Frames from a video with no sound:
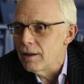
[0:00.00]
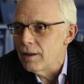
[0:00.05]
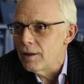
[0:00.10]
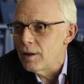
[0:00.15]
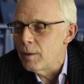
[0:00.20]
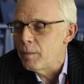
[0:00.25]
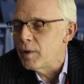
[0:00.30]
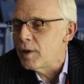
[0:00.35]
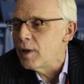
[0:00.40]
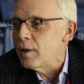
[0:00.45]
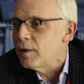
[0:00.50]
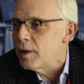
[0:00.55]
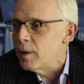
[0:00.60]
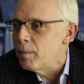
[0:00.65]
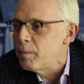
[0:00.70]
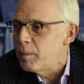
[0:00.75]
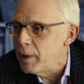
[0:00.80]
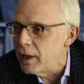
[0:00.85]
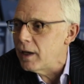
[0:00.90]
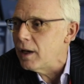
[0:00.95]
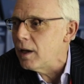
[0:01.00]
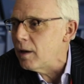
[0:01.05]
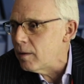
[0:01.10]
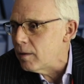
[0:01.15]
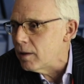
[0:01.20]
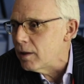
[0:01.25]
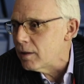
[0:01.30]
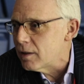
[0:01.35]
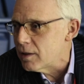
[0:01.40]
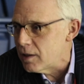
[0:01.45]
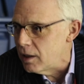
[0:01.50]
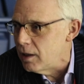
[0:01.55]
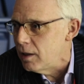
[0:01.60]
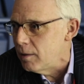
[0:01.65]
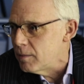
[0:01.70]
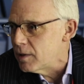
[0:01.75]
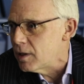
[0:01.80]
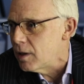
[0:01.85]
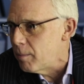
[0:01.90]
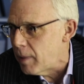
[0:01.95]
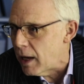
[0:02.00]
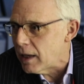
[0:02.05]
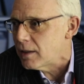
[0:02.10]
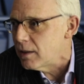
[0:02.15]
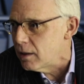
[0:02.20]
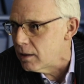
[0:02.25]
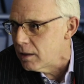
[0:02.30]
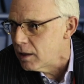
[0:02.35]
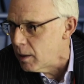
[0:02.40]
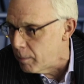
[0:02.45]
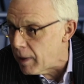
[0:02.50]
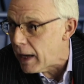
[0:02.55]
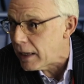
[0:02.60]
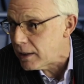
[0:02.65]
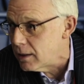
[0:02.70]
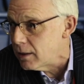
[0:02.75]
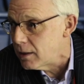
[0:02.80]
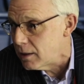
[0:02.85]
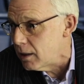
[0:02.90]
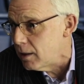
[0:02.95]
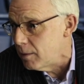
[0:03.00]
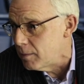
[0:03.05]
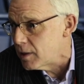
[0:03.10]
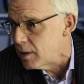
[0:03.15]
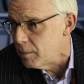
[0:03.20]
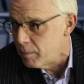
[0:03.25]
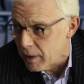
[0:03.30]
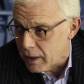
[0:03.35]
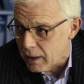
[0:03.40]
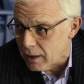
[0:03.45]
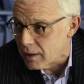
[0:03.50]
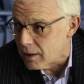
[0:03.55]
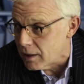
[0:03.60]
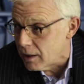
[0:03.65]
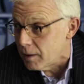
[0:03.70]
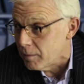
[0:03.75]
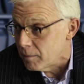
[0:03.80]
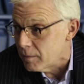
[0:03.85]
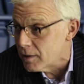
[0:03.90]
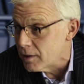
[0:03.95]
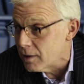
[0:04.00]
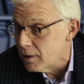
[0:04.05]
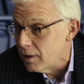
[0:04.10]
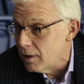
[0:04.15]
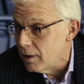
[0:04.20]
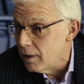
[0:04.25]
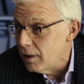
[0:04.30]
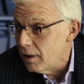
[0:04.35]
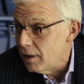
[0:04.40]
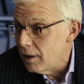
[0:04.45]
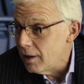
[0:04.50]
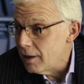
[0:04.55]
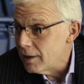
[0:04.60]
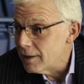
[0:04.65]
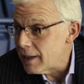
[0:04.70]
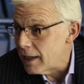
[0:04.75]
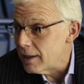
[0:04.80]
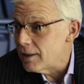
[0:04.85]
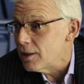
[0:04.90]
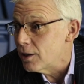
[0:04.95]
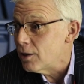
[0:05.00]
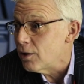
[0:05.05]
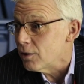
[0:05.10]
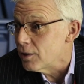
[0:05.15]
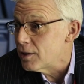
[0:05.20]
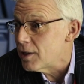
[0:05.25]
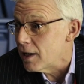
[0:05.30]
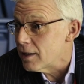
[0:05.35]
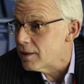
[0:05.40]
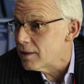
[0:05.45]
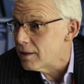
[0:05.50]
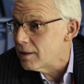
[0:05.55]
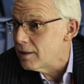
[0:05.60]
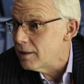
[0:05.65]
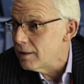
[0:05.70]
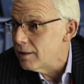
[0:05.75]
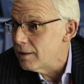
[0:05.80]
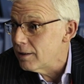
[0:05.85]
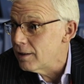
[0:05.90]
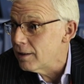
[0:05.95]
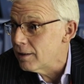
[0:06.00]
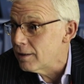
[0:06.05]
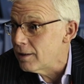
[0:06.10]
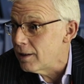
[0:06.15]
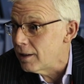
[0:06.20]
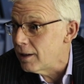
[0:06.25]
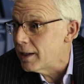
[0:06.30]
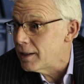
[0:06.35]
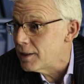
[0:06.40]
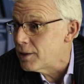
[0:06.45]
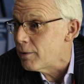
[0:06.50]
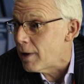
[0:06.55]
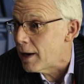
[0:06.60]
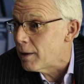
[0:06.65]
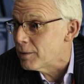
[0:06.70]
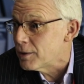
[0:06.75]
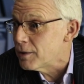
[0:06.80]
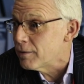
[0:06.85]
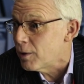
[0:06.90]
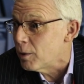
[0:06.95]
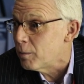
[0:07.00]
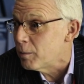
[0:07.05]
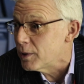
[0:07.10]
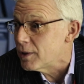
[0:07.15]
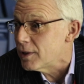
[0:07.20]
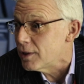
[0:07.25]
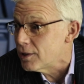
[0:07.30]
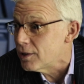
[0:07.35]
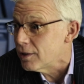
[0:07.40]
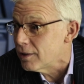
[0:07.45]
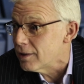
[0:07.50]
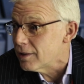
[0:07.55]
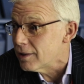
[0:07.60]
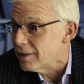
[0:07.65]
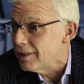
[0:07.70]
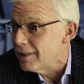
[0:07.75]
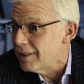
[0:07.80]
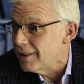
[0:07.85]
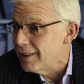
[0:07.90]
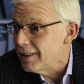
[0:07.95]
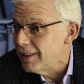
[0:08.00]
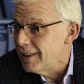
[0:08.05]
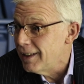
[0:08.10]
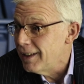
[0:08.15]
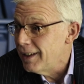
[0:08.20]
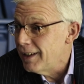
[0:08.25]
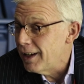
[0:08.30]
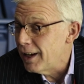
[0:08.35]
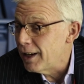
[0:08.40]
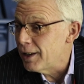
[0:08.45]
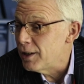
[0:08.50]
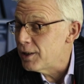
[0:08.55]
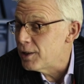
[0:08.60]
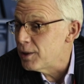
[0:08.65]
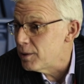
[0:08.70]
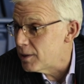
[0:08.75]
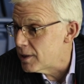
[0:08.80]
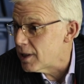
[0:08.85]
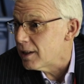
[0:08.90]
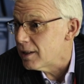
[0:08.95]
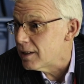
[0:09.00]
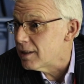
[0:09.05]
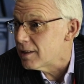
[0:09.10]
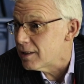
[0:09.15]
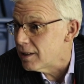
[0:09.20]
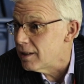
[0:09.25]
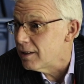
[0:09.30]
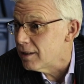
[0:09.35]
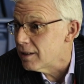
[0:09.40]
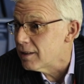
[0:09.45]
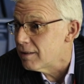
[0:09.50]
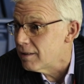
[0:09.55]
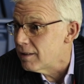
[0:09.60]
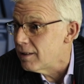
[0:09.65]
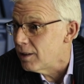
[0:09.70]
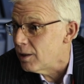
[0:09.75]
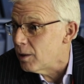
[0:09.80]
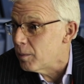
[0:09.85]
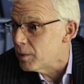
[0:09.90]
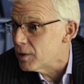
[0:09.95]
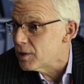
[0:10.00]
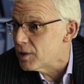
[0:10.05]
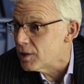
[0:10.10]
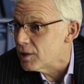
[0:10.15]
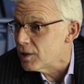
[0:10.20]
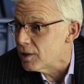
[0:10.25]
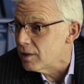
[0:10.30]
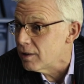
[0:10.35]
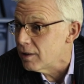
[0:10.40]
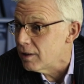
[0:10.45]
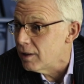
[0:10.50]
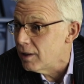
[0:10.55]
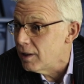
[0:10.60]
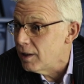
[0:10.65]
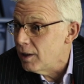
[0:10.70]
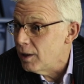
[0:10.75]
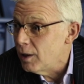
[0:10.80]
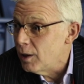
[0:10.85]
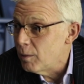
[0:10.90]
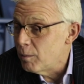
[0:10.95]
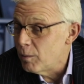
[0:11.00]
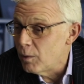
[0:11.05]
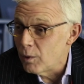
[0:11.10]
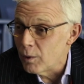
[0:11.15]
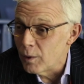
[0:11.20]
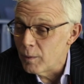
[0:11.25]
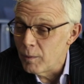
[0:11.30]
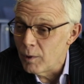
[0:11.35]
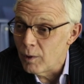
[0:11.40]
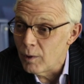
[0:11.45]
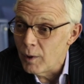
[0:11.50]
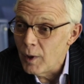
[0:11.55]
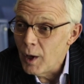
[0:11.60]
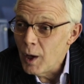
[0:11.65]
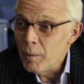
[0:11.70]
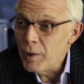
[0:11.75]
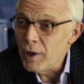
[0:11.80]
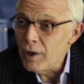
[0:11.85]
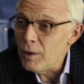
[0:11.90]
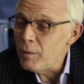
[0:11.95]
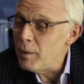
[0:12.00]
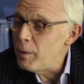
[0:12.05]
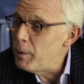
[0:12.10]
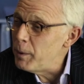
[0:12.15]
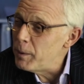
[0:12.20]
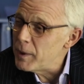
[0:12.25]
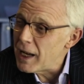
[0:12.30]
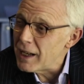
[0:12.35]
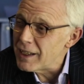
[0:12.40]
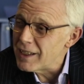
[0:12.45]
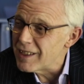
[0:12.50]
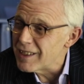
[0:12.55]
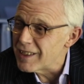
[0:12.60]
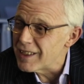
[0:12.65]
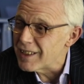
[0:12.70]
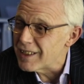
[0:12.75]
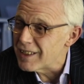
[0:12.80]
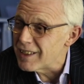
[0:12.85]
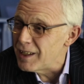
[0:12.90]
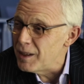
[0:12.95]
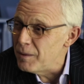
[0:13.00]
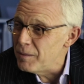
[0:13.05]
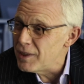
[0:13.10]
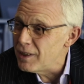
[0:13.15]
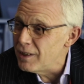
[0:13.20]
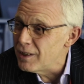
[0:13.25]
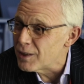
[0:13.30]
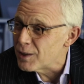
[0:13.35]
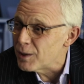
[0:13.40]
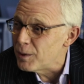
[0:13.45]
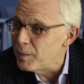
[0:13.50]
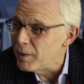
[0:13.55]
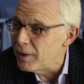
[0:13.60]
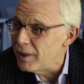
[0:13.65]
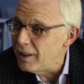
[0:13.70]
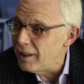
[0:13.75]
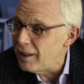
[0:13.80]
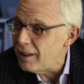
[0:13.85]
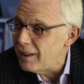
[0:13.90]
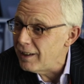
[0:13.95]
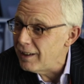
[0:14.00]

the bigger teams, the better teams, the bigger teams tend to contest the later rounds of competitions, and you do tend to see the opposition more and more. But you know, when we were down to 6 teams in the Super League,